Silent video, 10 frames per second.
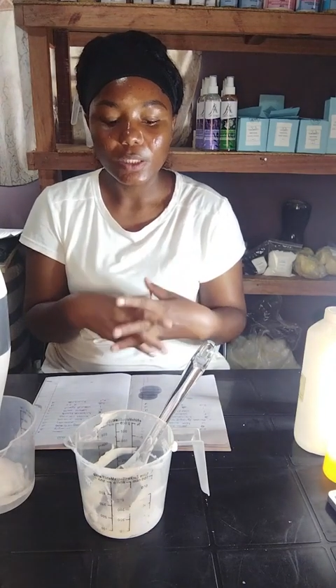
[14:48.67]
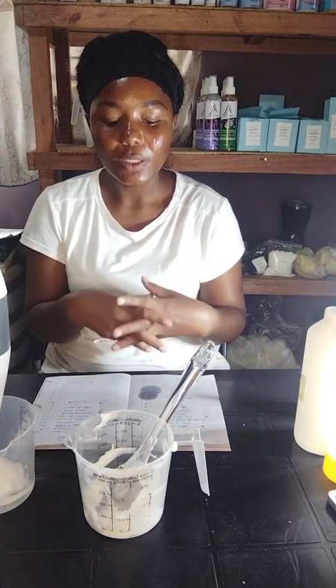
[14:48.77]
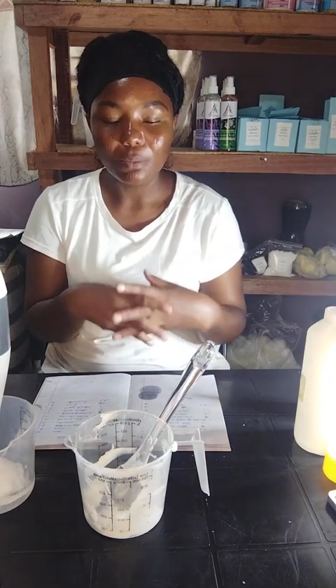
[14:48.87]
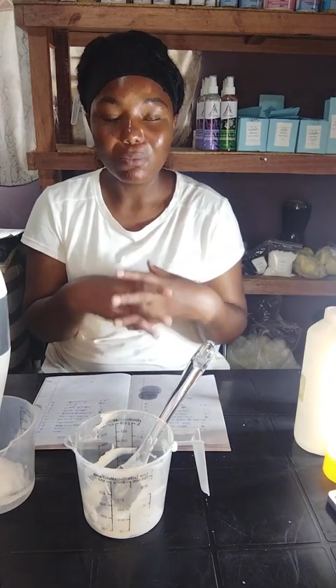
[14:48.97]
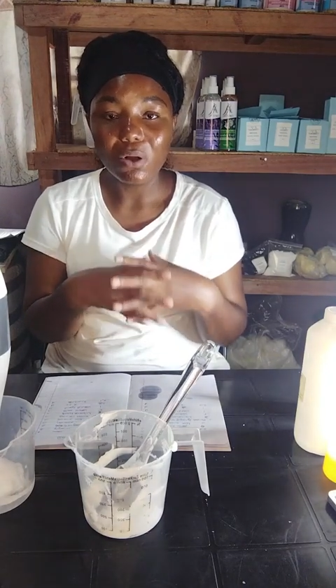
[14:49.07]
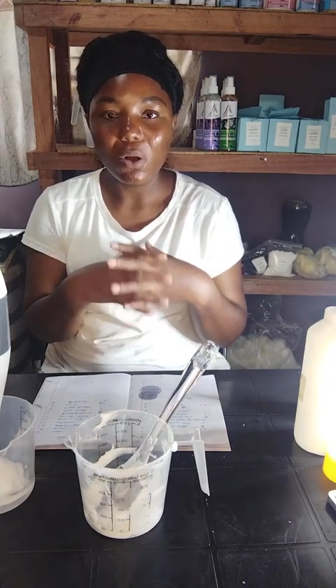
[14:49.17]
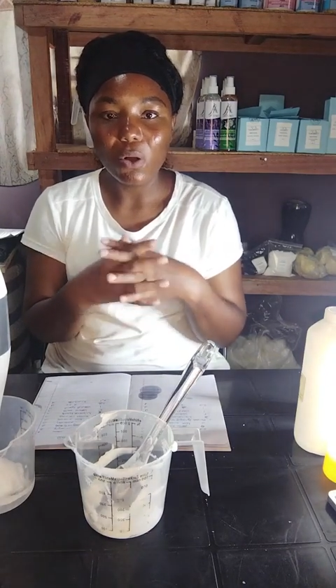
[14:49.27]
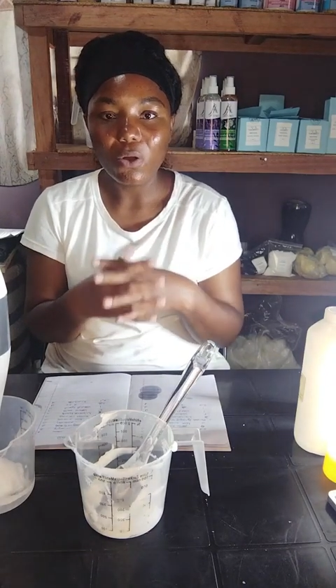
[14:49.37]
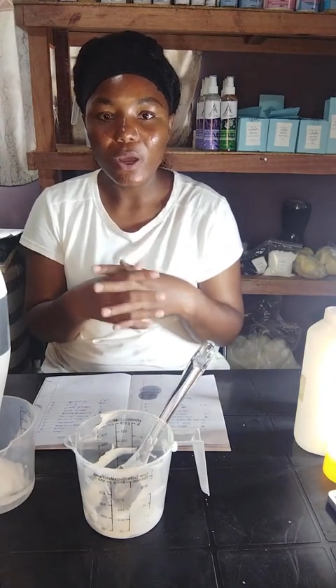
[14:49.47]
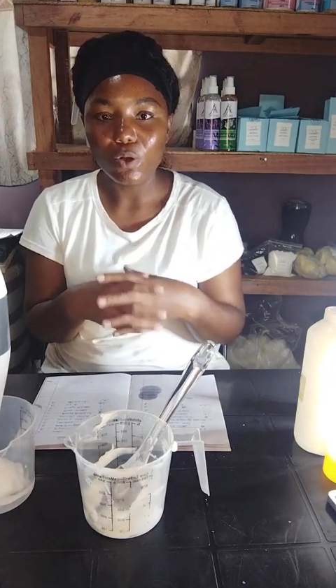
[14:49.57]
The more
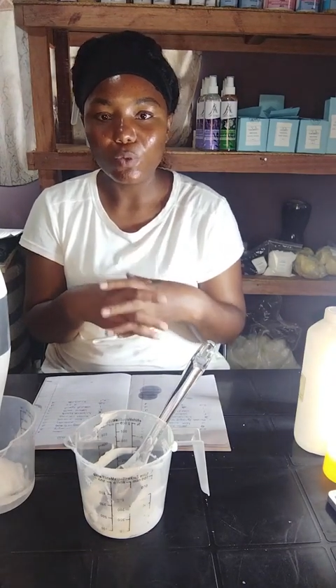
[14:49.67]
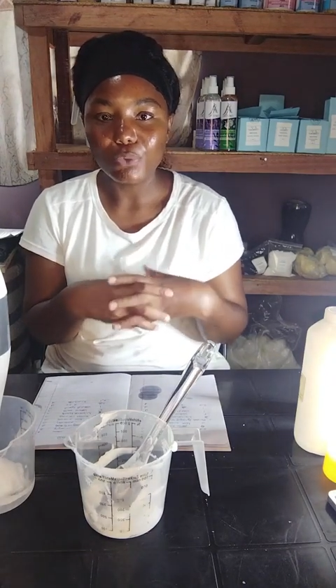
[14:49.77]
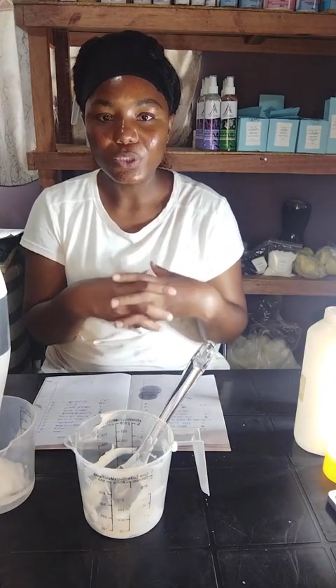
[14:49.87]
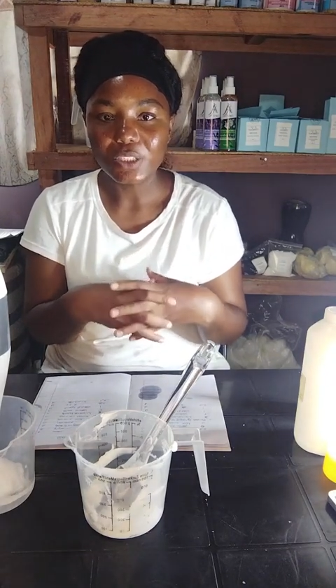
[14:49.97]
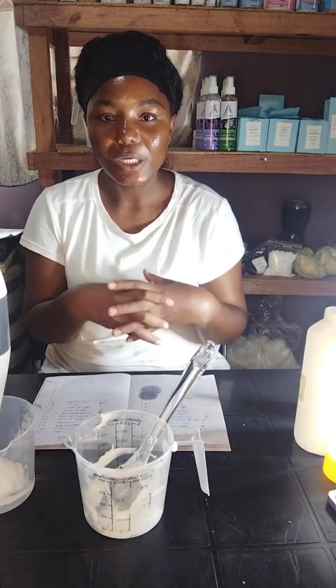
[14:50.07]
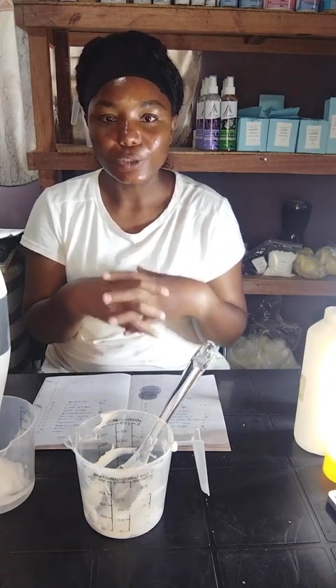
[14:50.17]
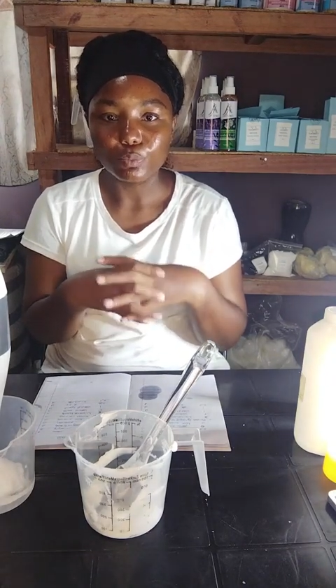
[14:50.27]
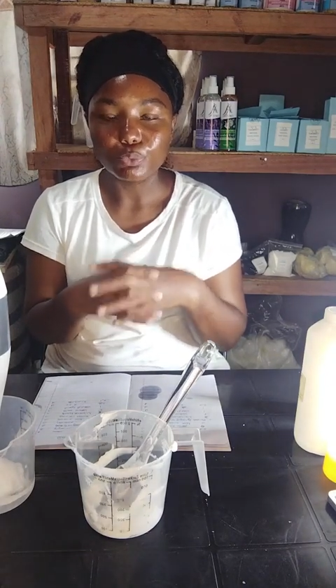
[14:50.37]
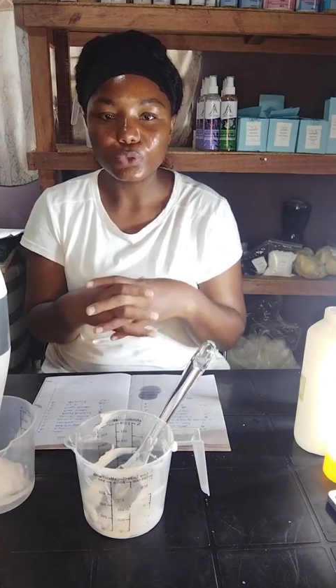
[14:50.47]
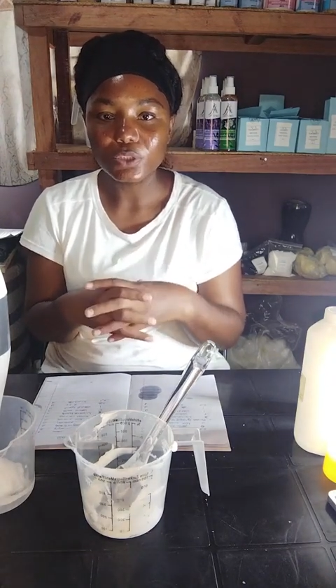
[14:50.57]
oil or butter you
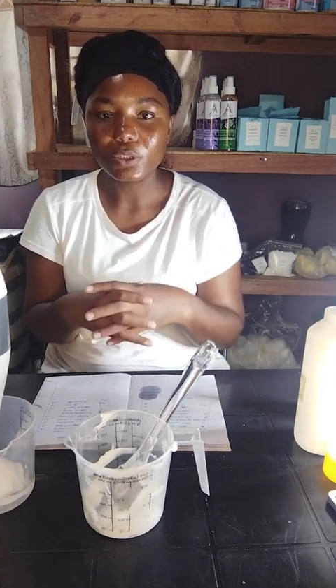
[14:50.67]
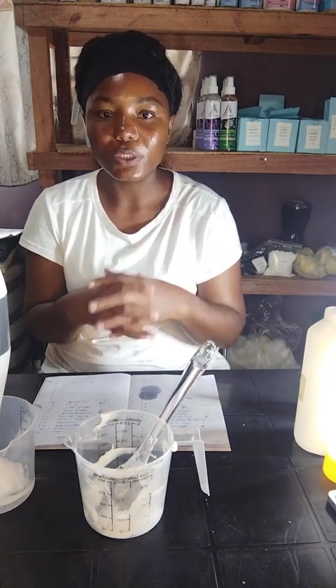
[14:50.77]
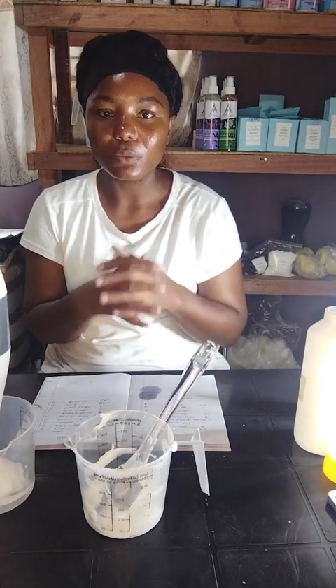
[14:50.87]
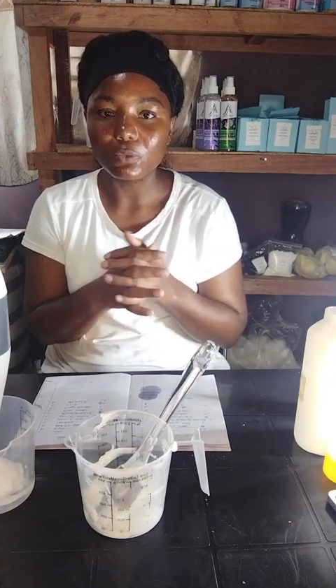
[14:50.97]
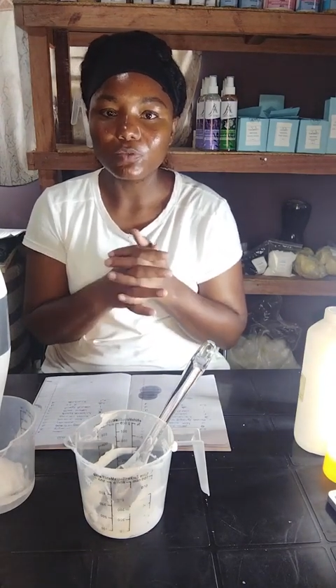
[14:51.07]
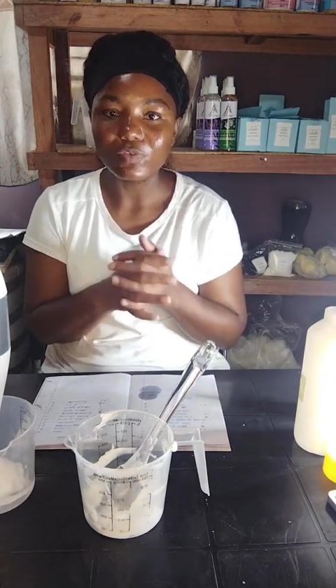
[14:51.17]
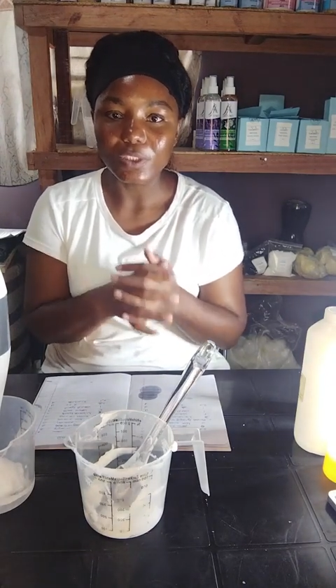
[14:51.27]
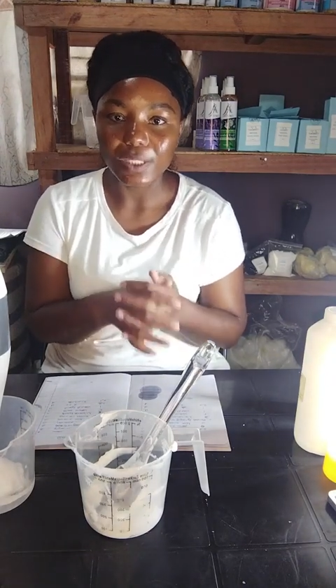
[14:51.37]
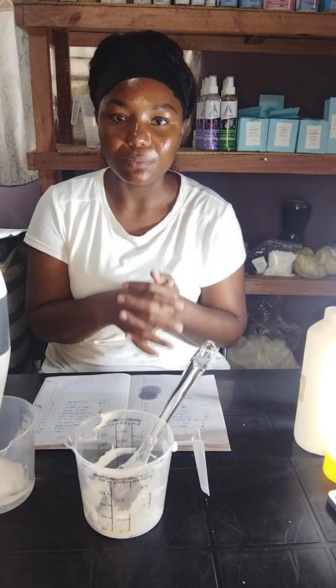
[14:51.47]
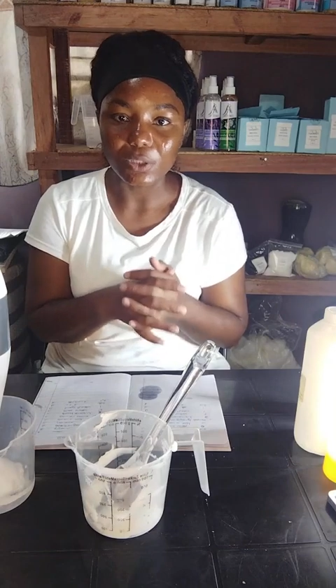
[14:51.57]
put, the more
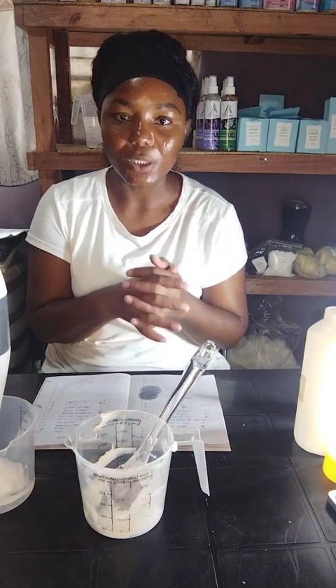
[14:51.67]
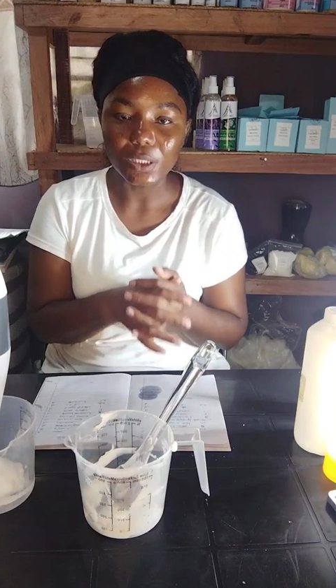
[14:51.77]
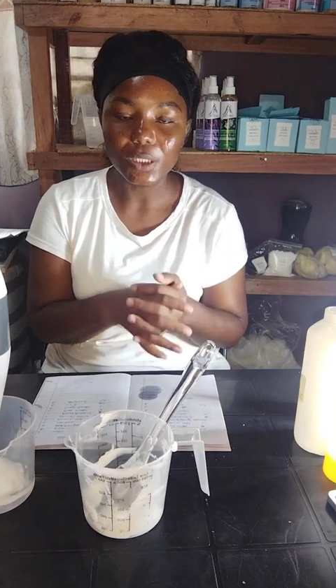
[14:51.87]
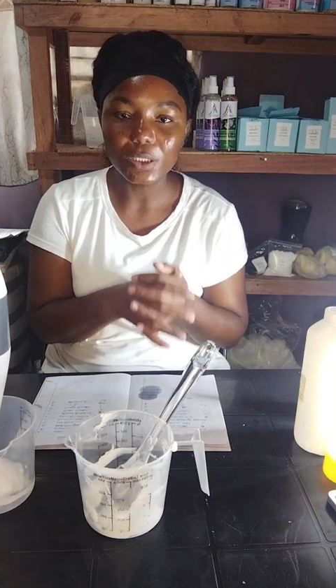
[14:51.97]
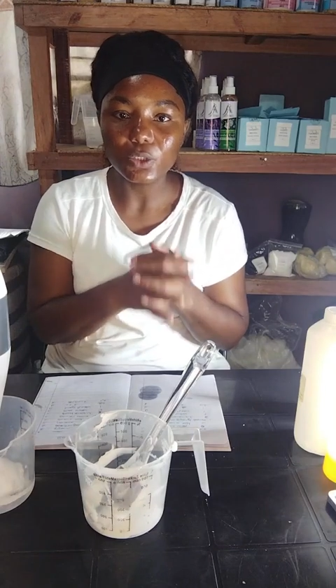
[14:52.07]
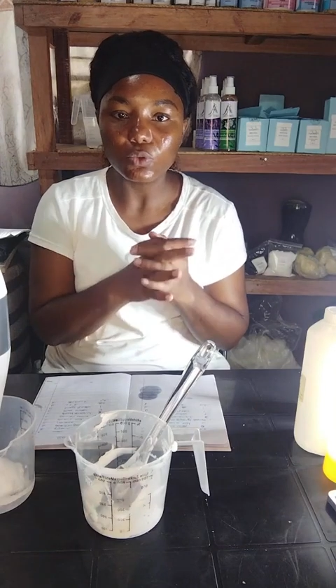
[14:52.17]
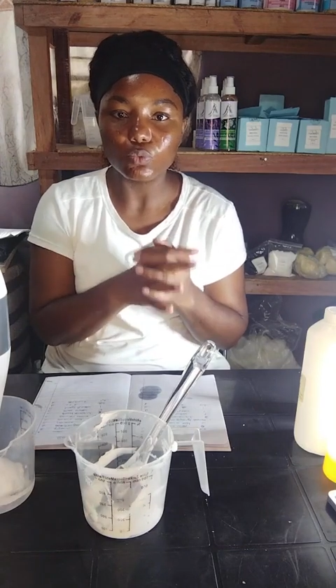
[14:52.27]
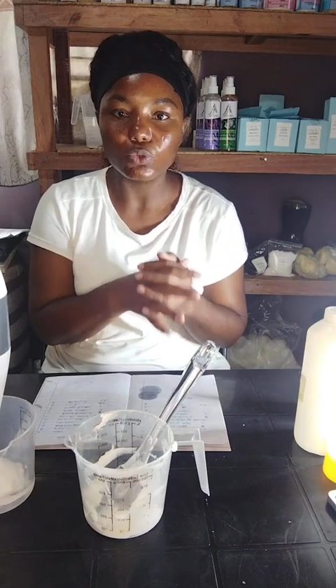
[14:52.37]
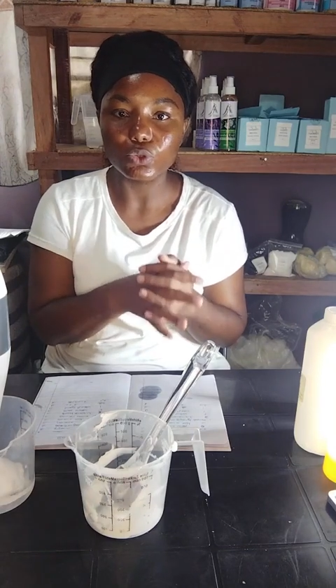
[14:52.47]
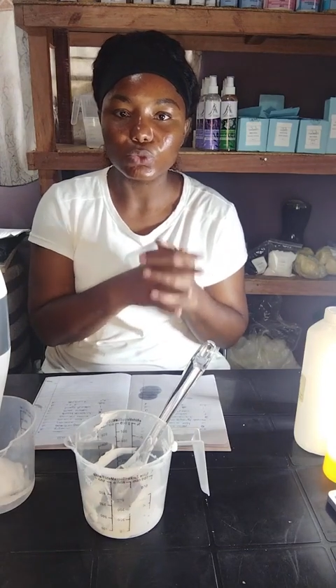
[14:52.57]
vitamin E you
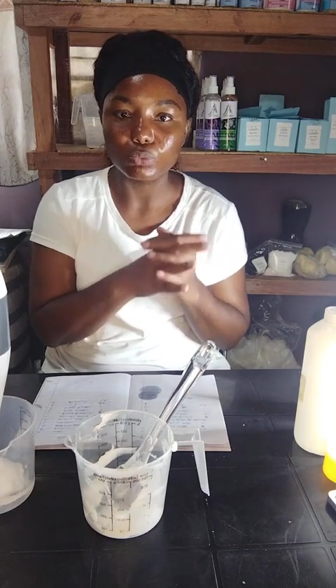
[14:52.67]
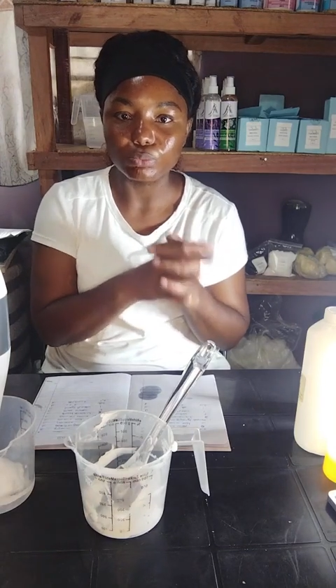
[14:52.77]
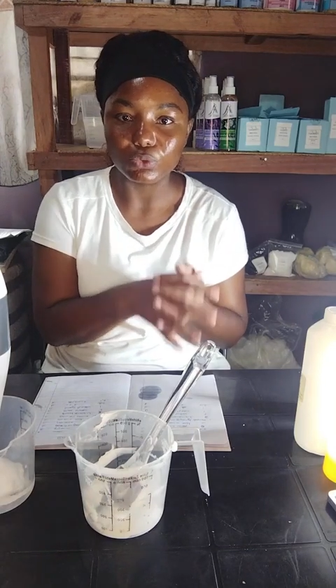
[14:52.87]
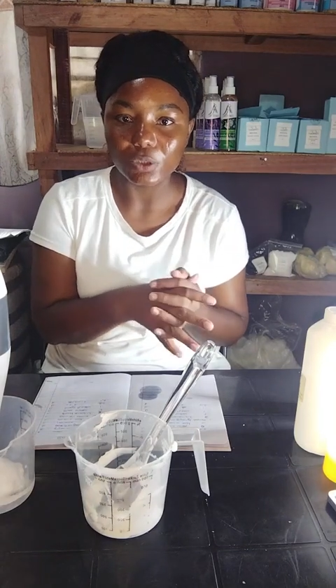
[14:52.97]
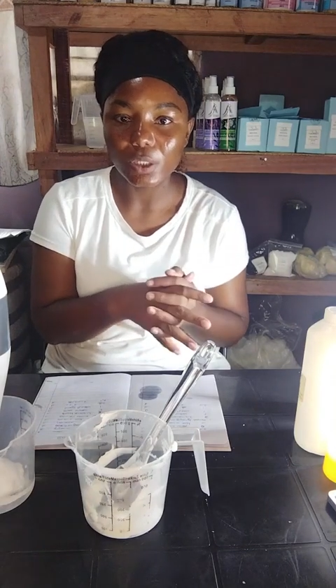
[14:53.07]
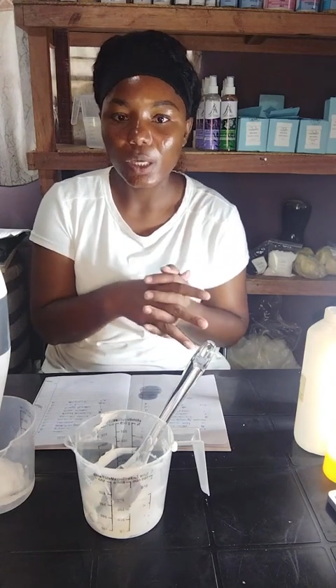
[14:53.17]
want to put.